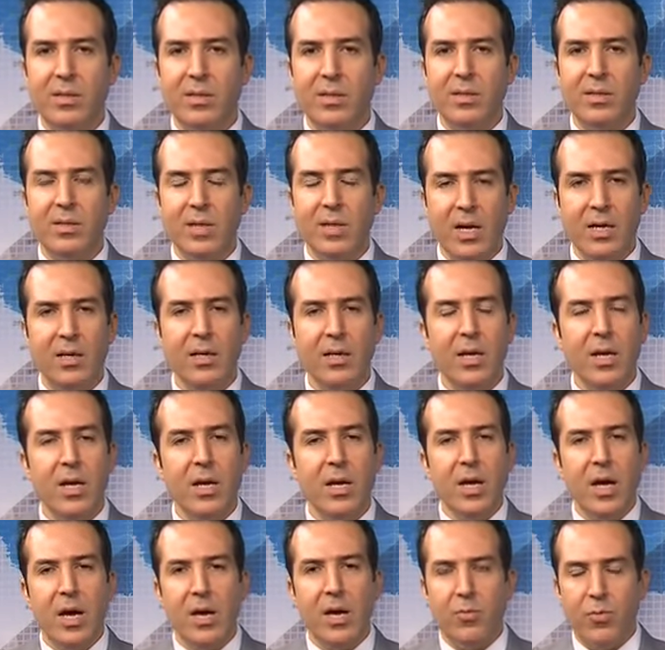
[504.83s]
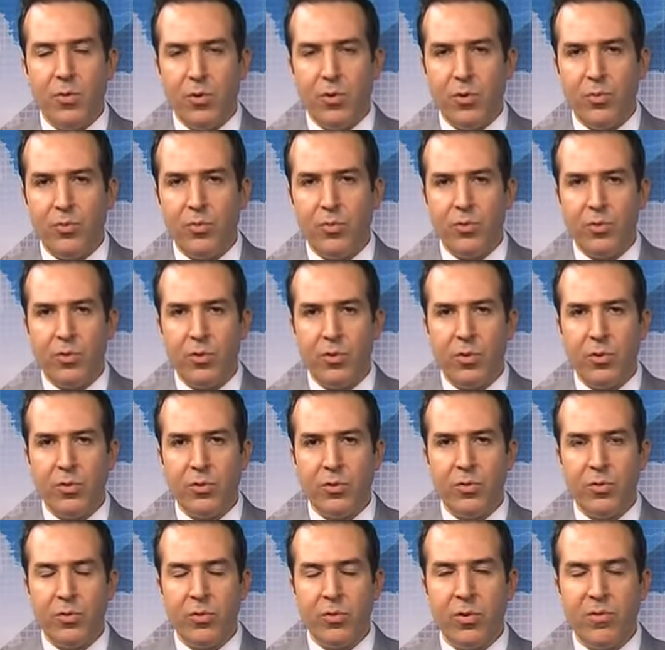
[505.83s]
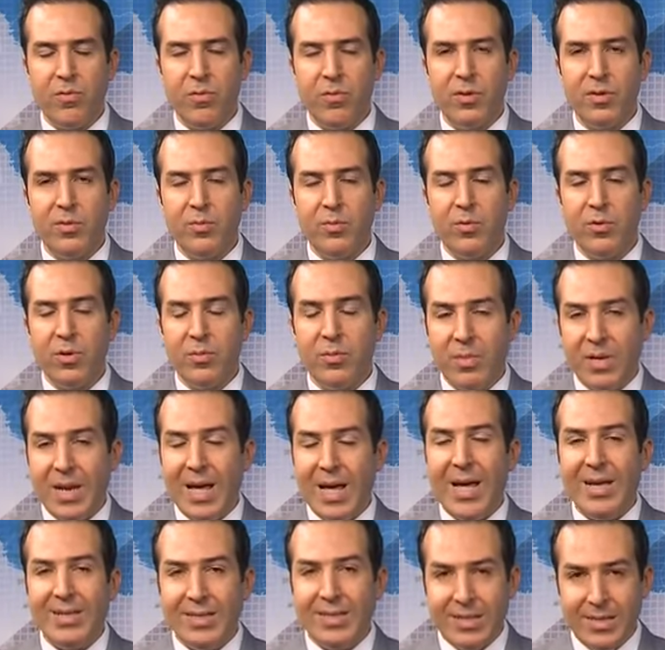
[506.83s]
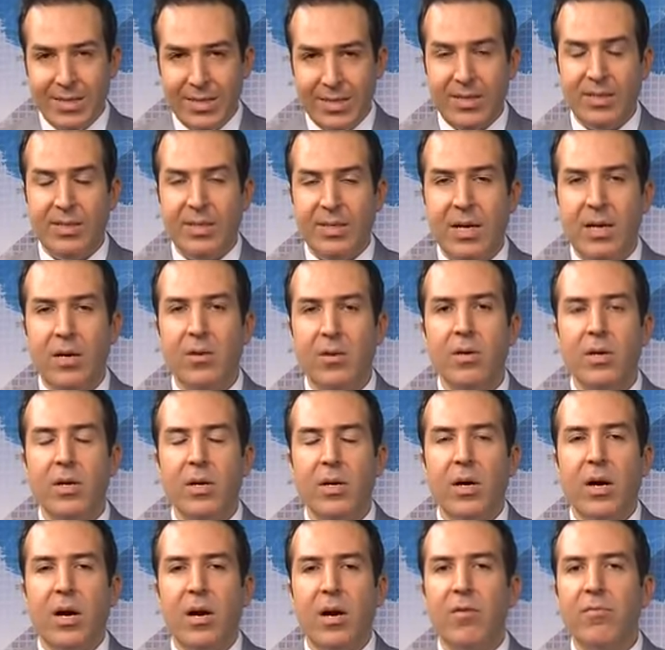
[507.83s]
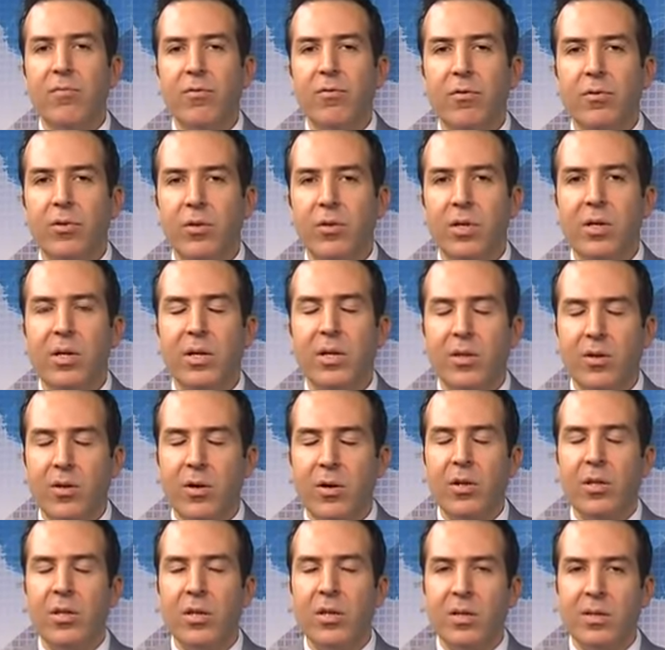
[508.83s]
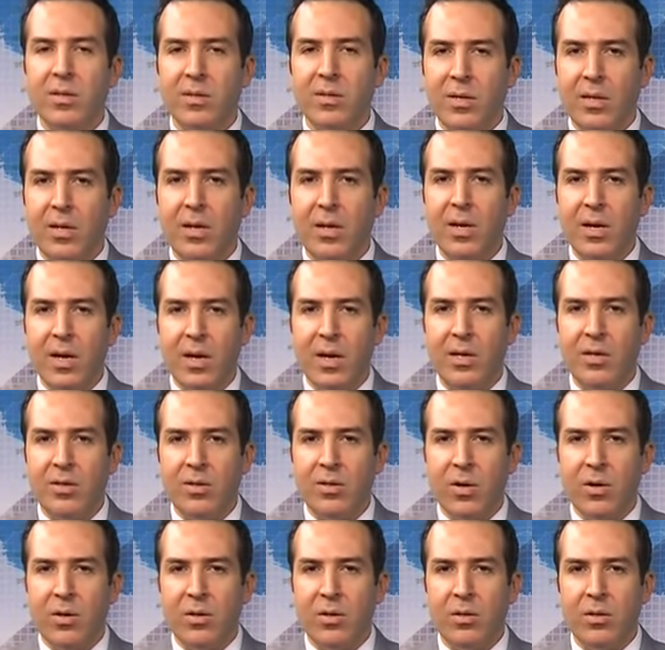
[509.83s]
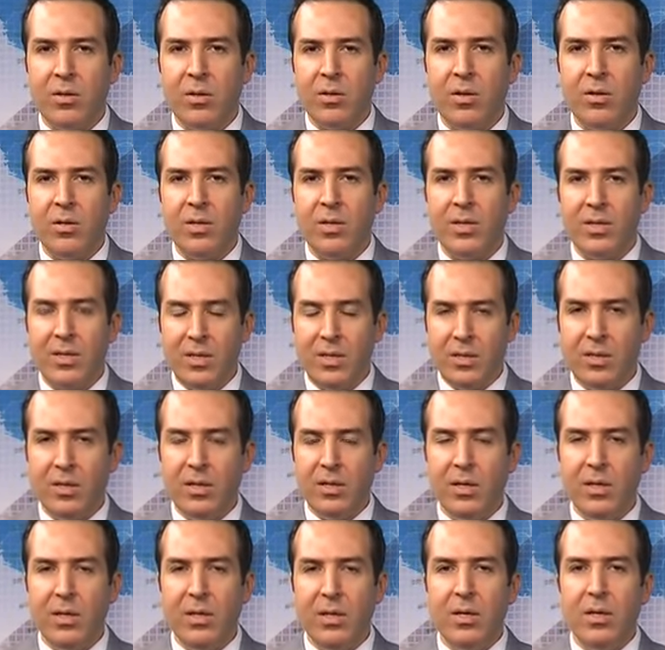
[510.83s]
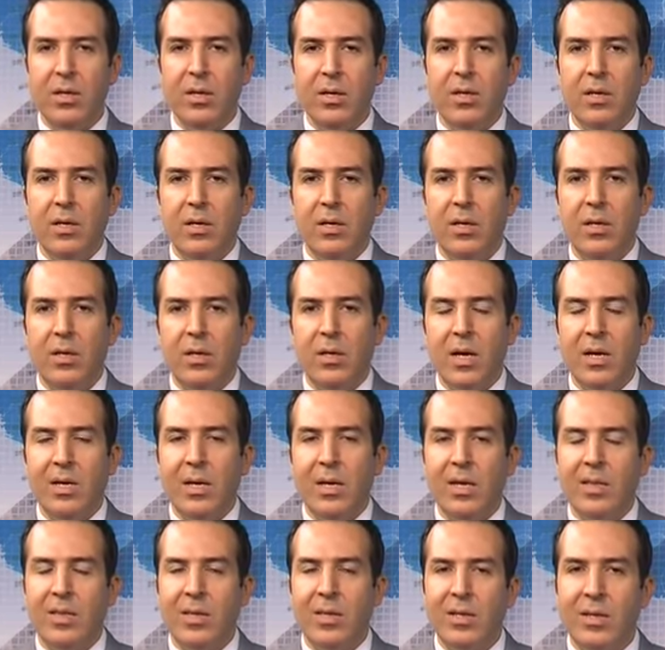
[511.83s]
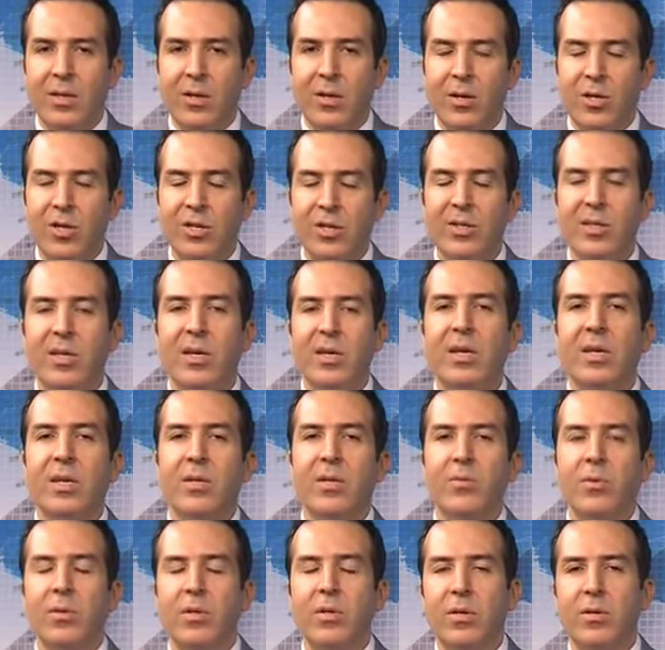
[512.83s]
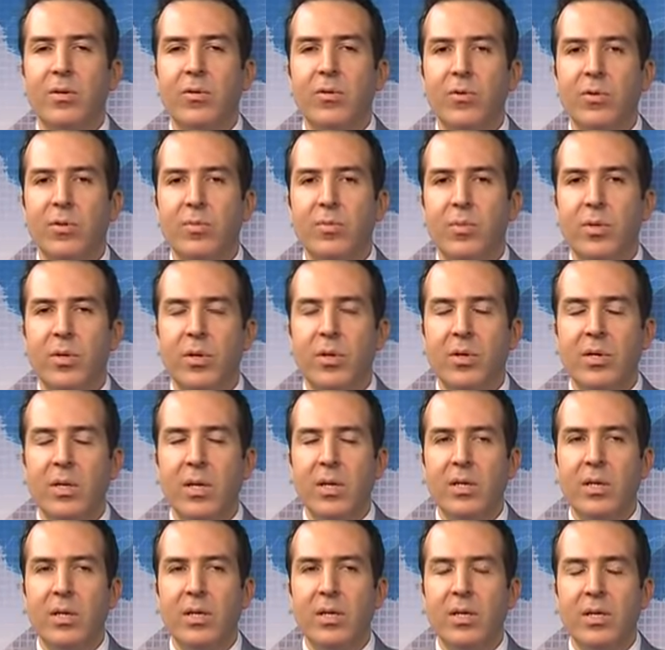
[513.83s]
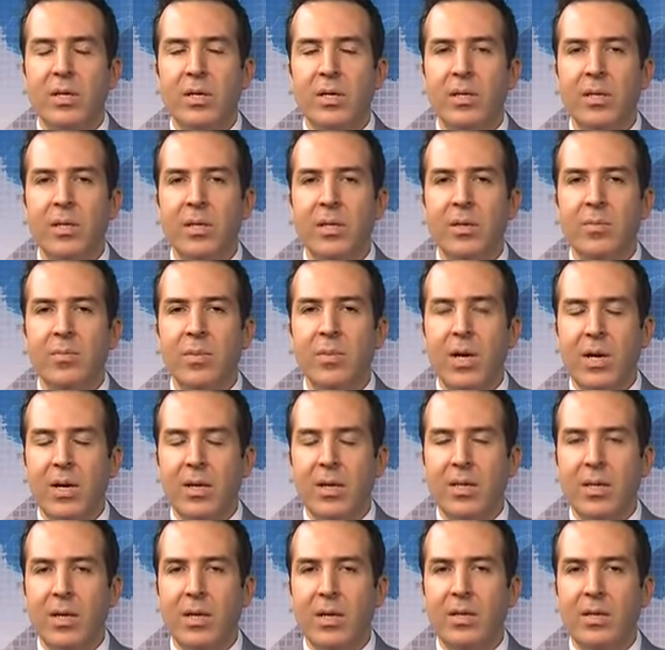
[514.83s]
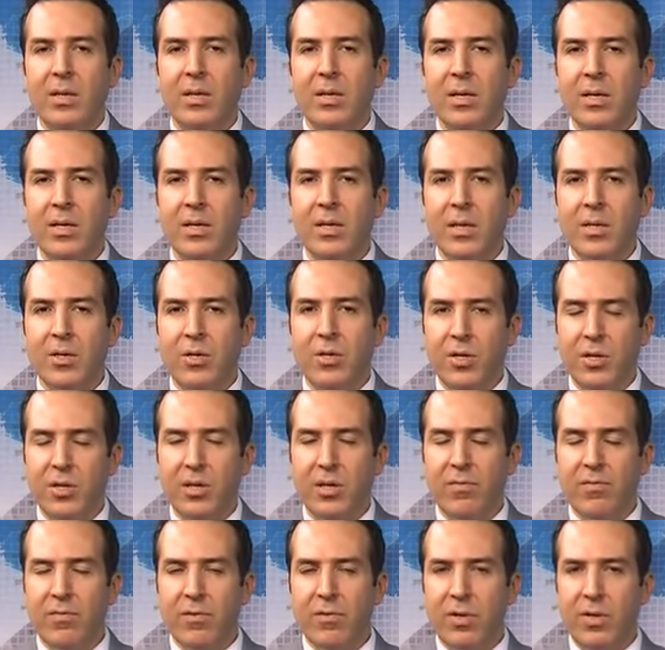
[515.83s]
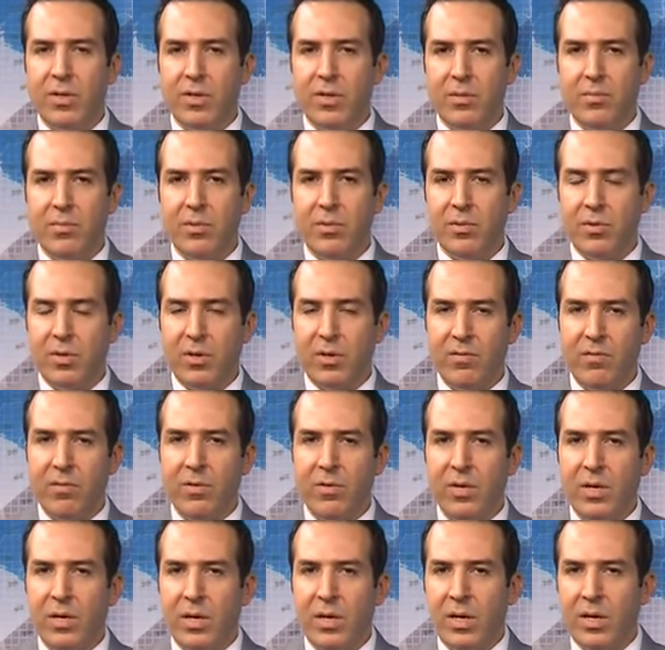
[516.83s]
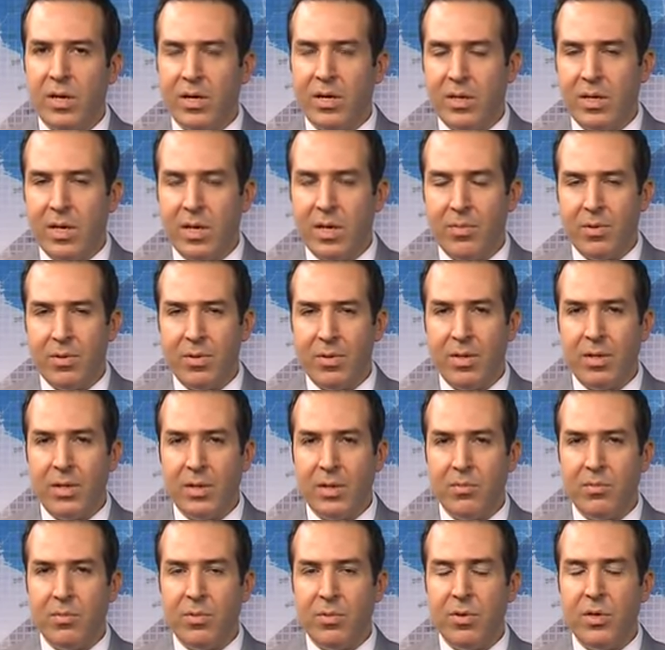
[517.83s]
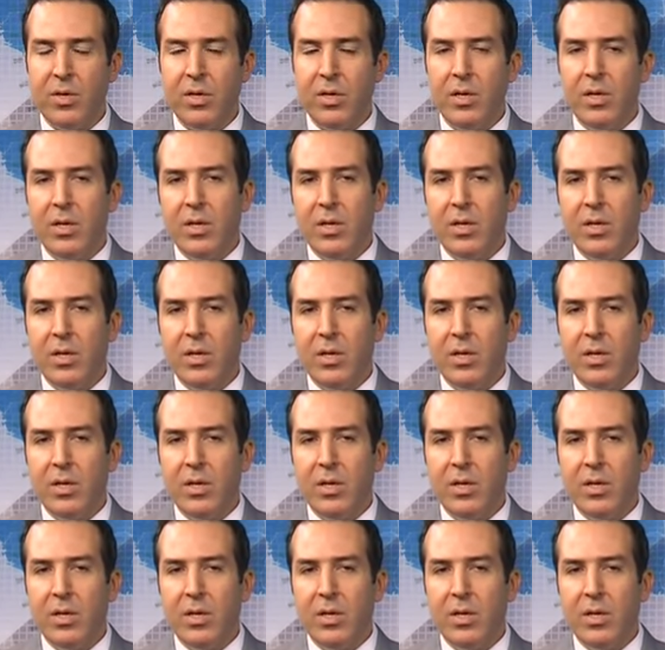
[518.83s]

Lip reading: site, and we hope to roll over this model. But as it is now, unfortunately, the continent still relies on diesel. And the logistical network that goes beyond that, behind that. In Nigeria, for example, to give you an idea about the number,